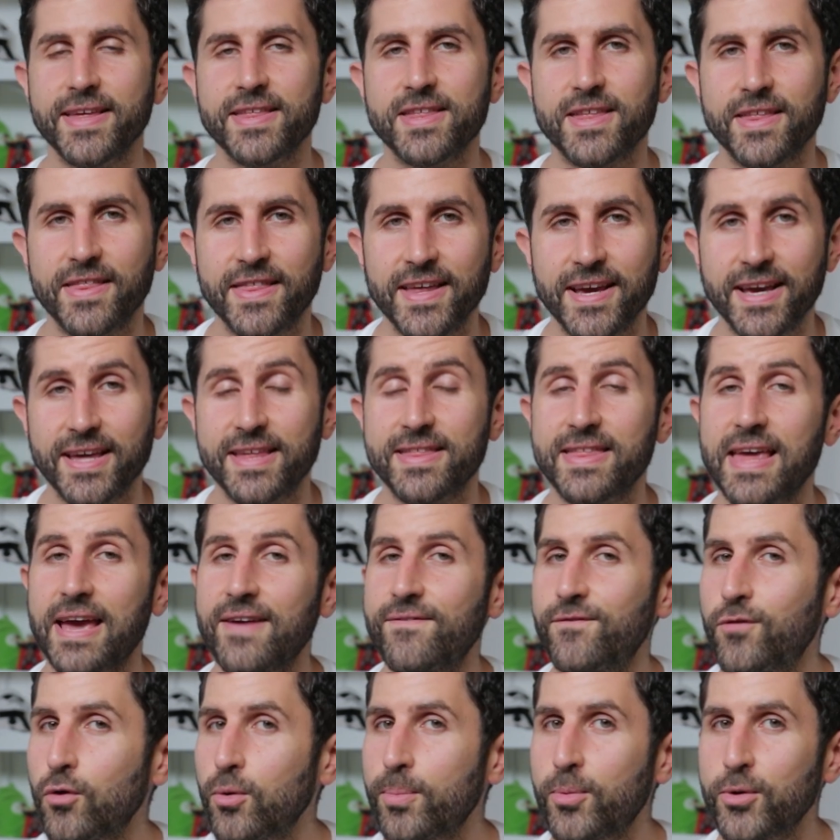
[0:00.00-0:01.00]
This thing
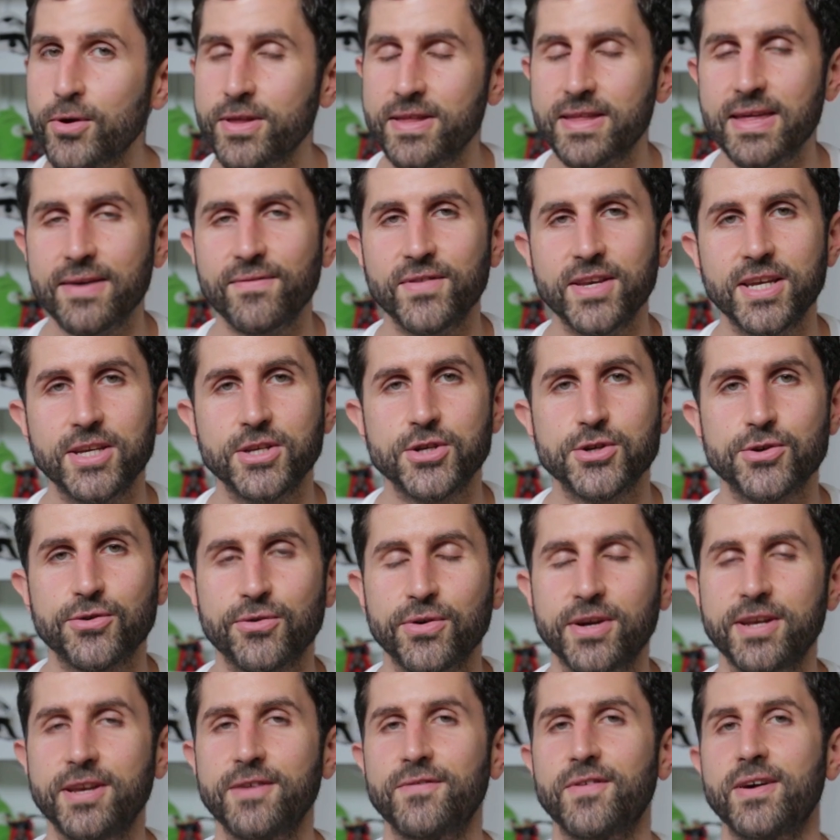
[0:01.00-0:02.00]
is a
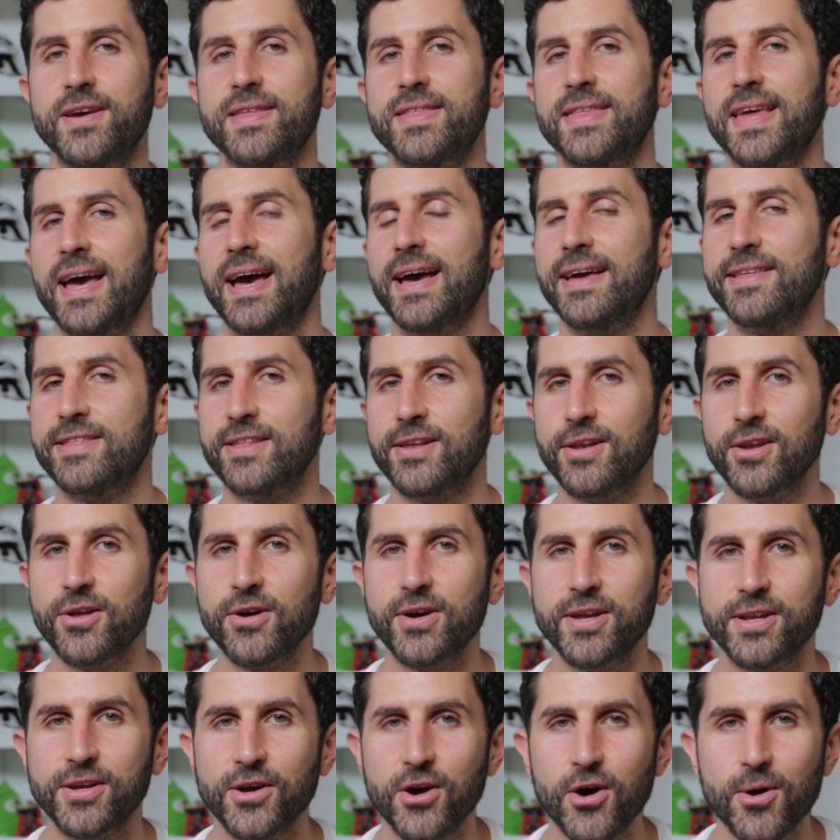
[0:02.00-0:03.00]
4.7-inch screen device that has a
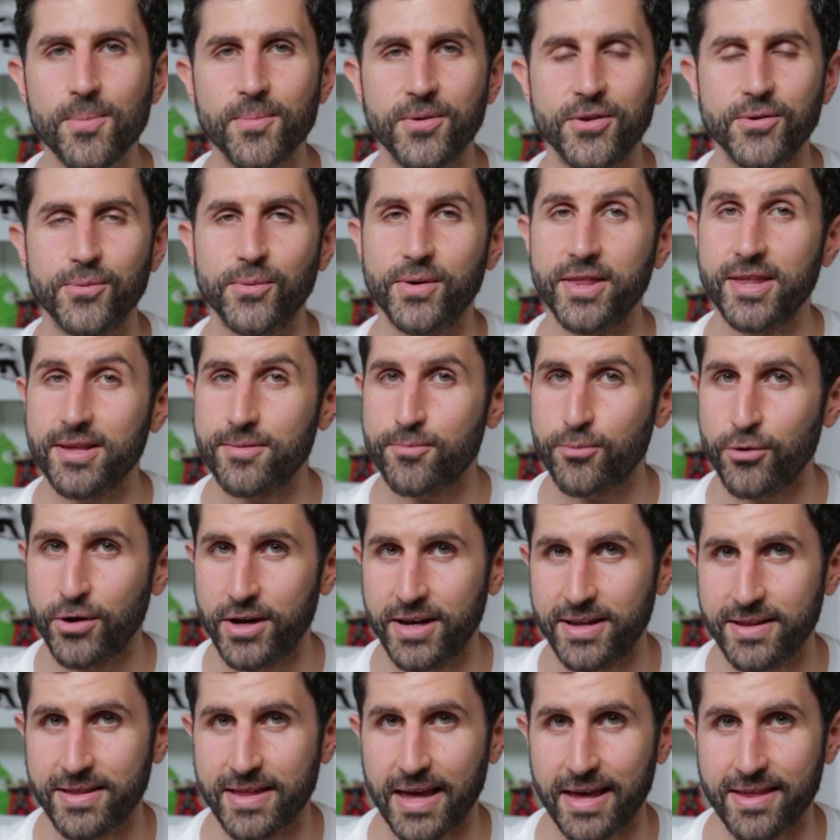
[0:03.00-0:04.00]
lot in common with its
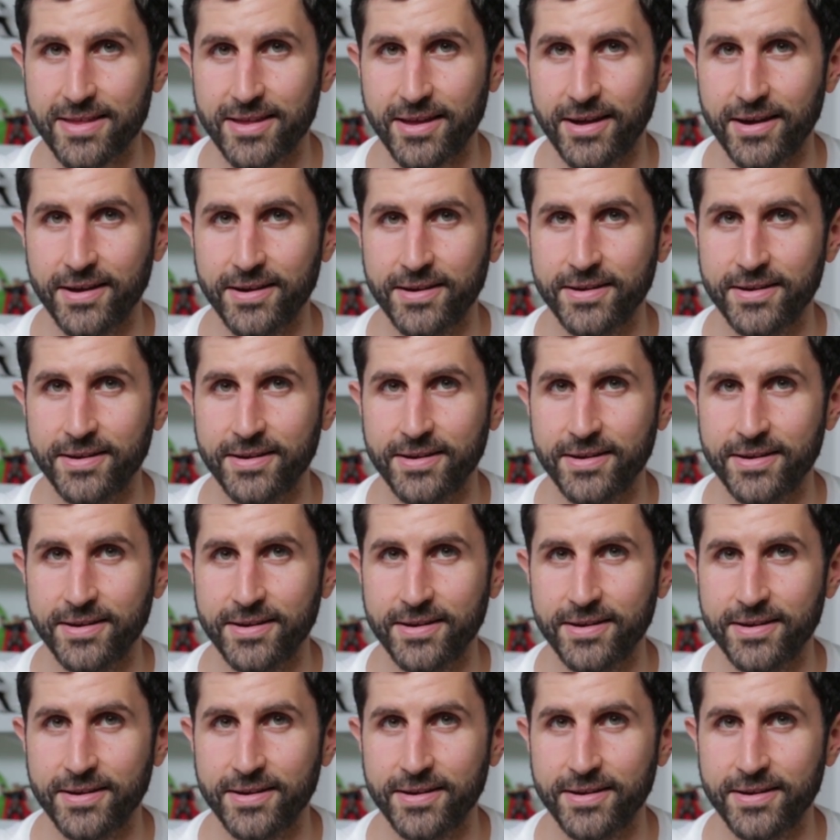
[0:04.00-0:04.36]
predecessor.